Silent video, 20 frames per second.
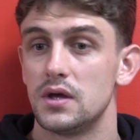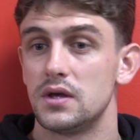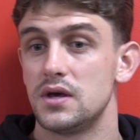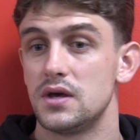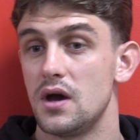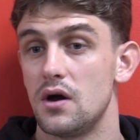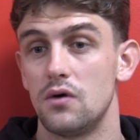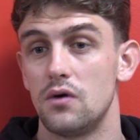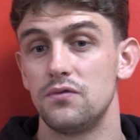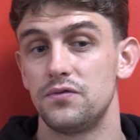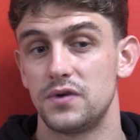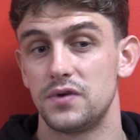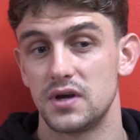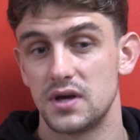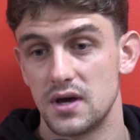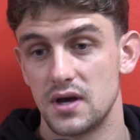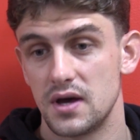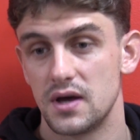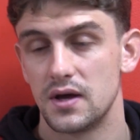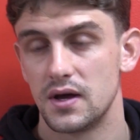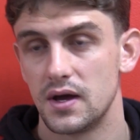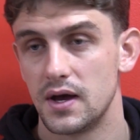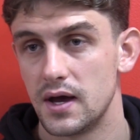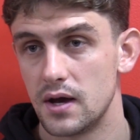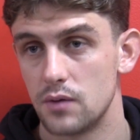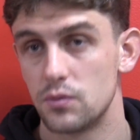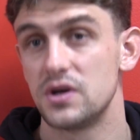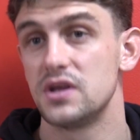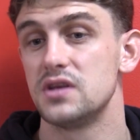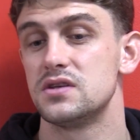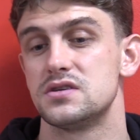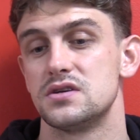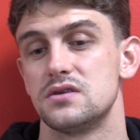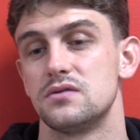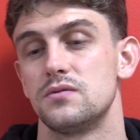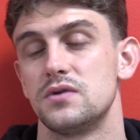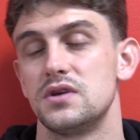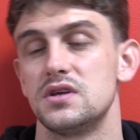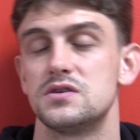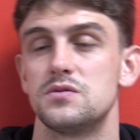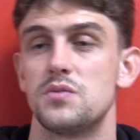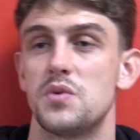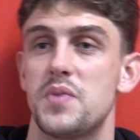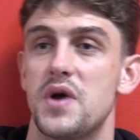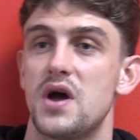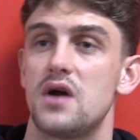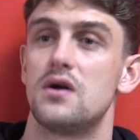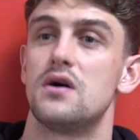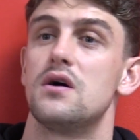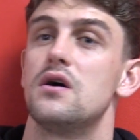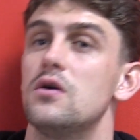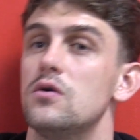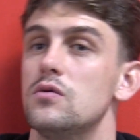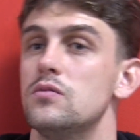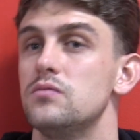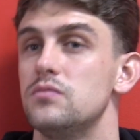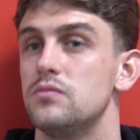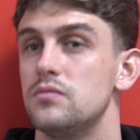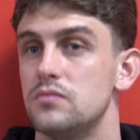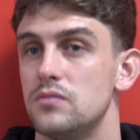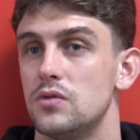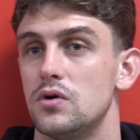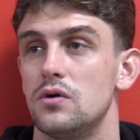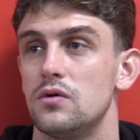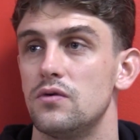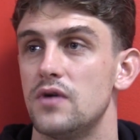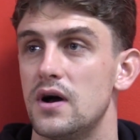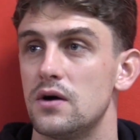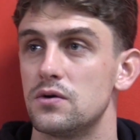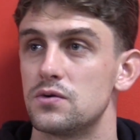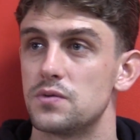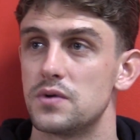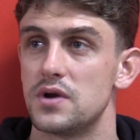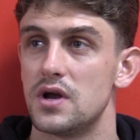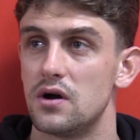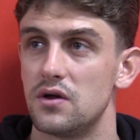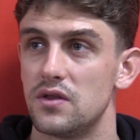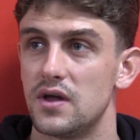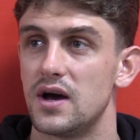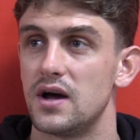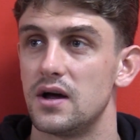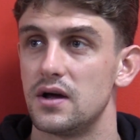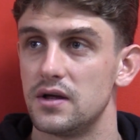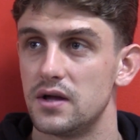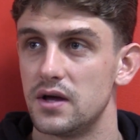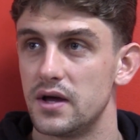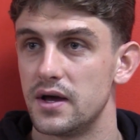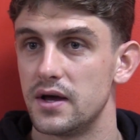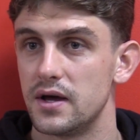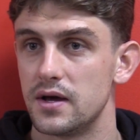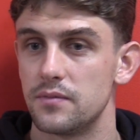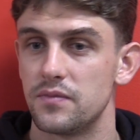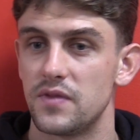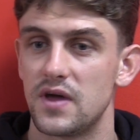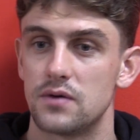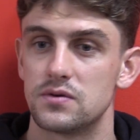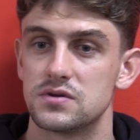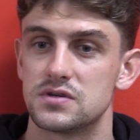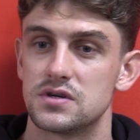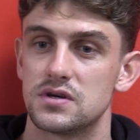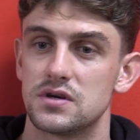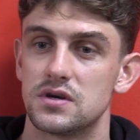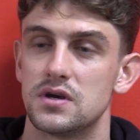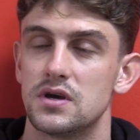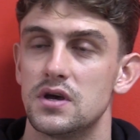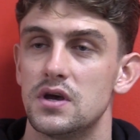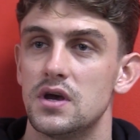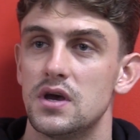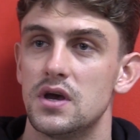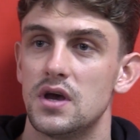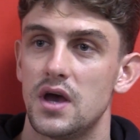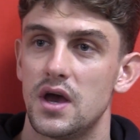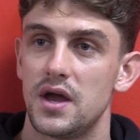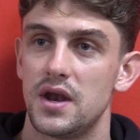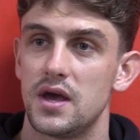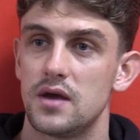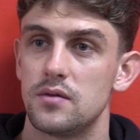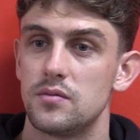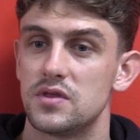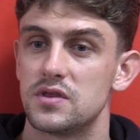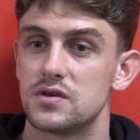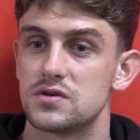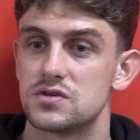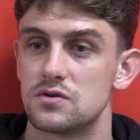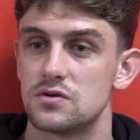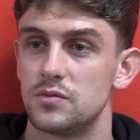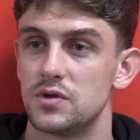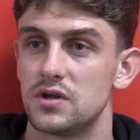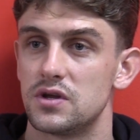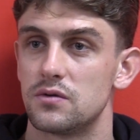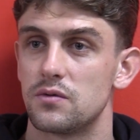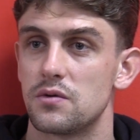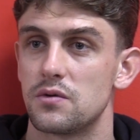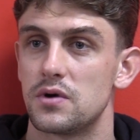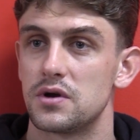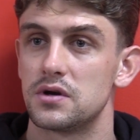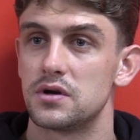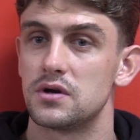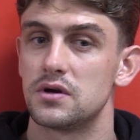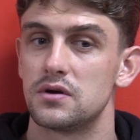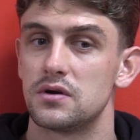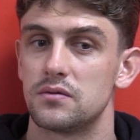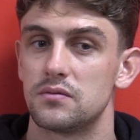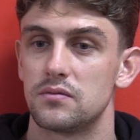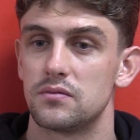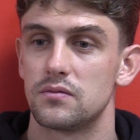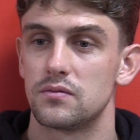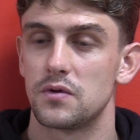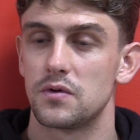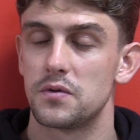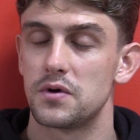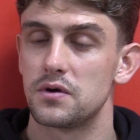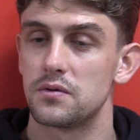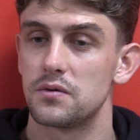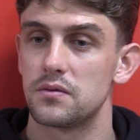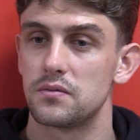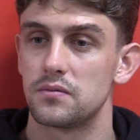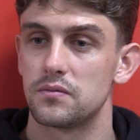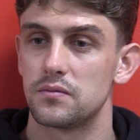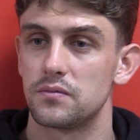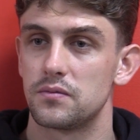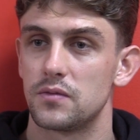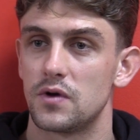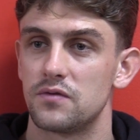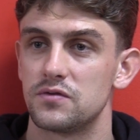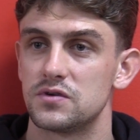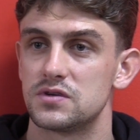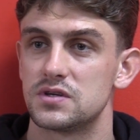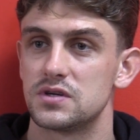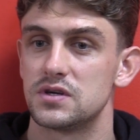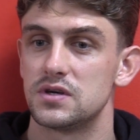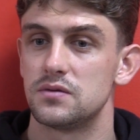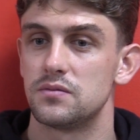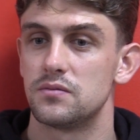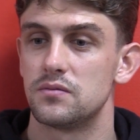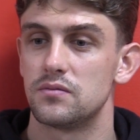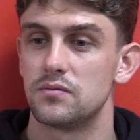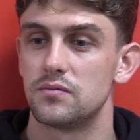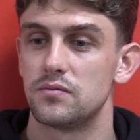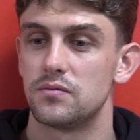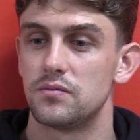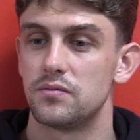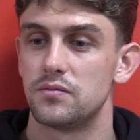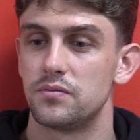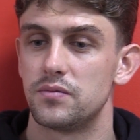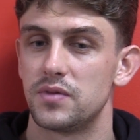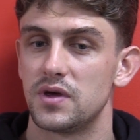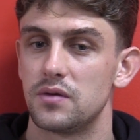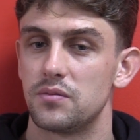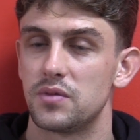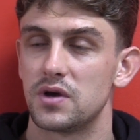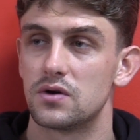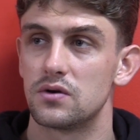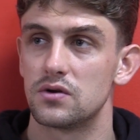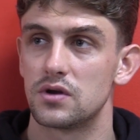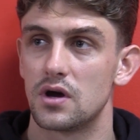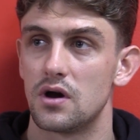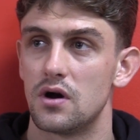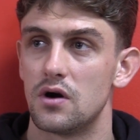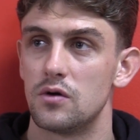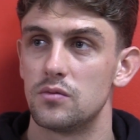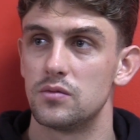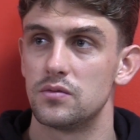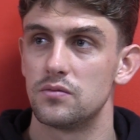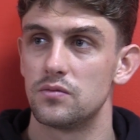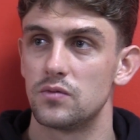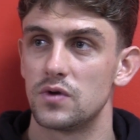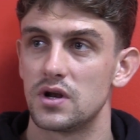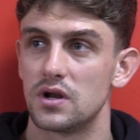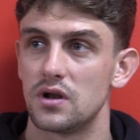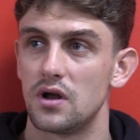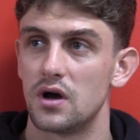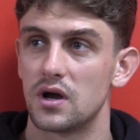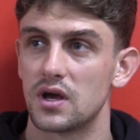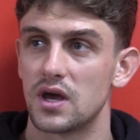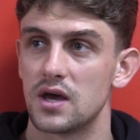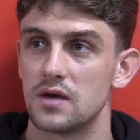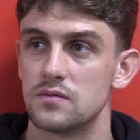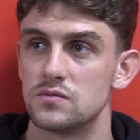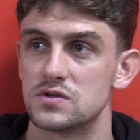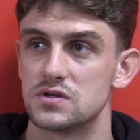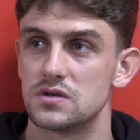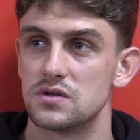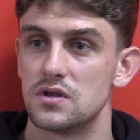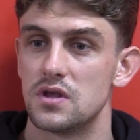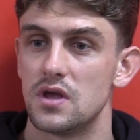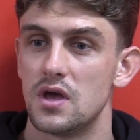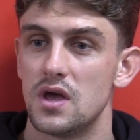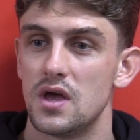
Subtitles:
Yeah, hopefully, yeah. We need to be better at home all round. We know that. That was an aim in the summer, that we want to obviously be good at home and win a lot of games, and